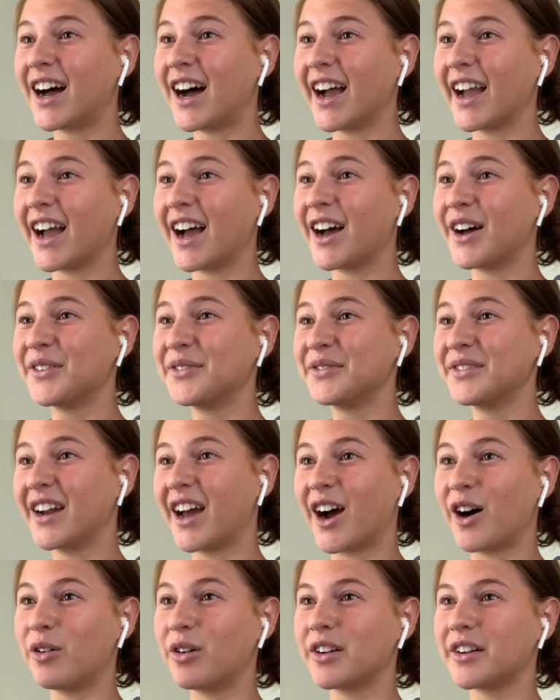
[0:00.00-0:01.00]
I have
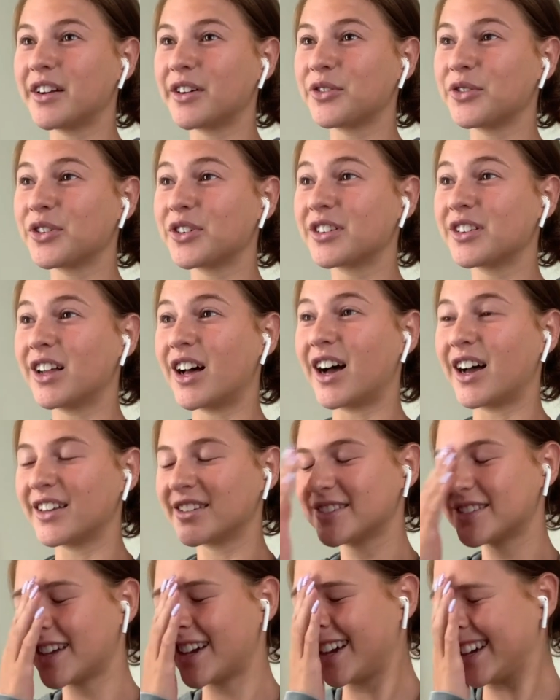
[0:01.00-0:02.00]
now another
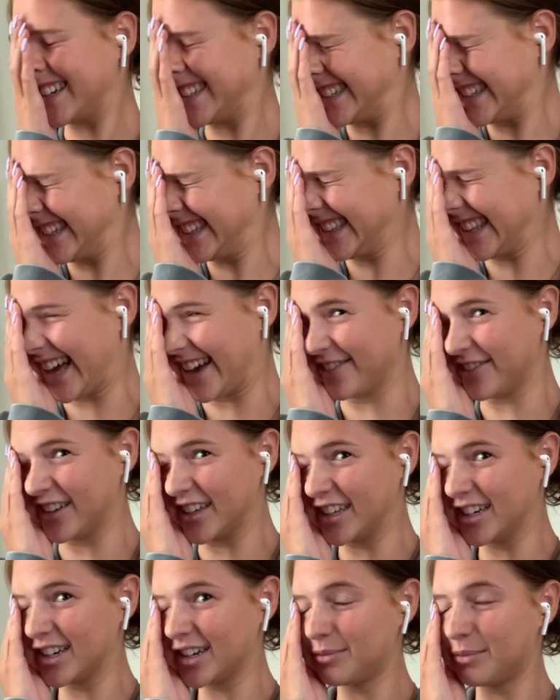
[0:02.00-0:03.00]
class at
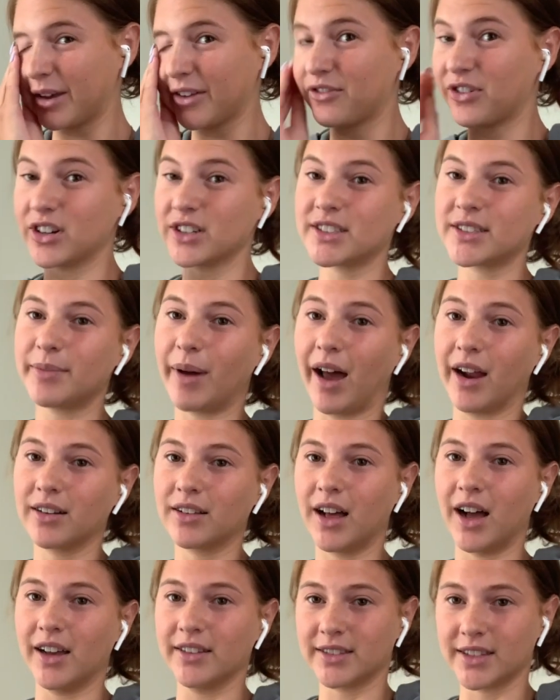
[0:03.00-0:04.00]
11, my first
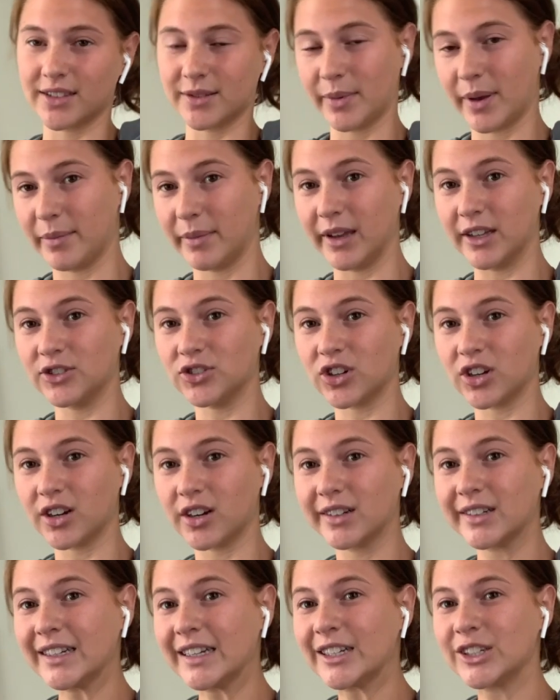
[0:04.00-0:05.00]
math class, that's my
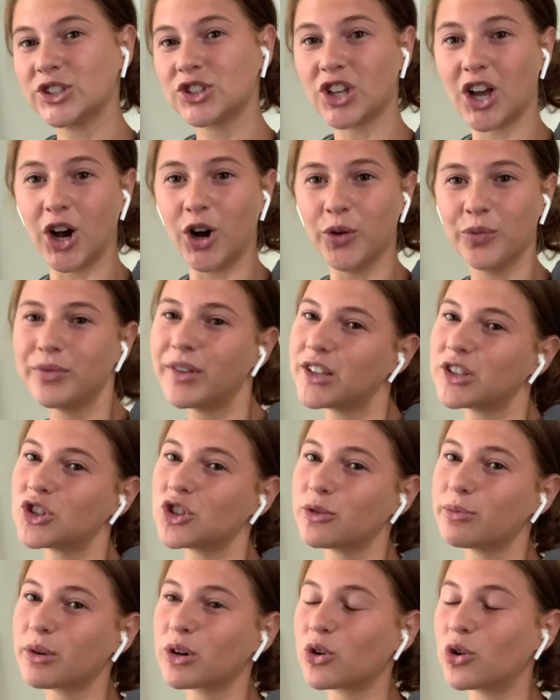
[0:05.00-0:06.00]
major. So
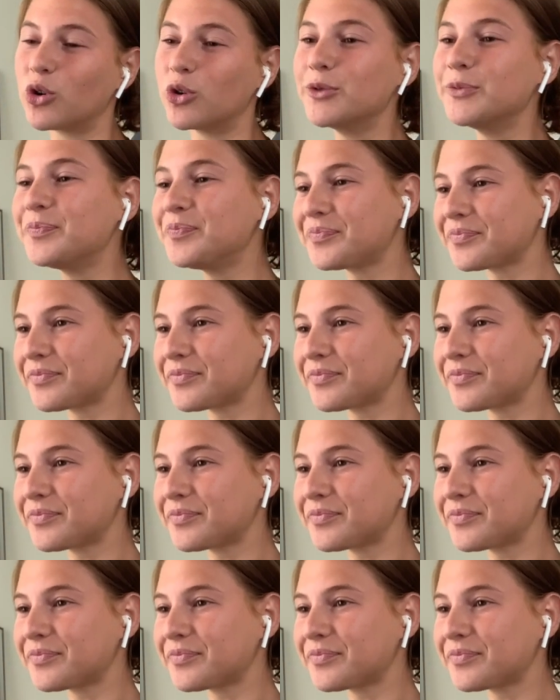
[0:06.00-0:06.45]
that's super cool.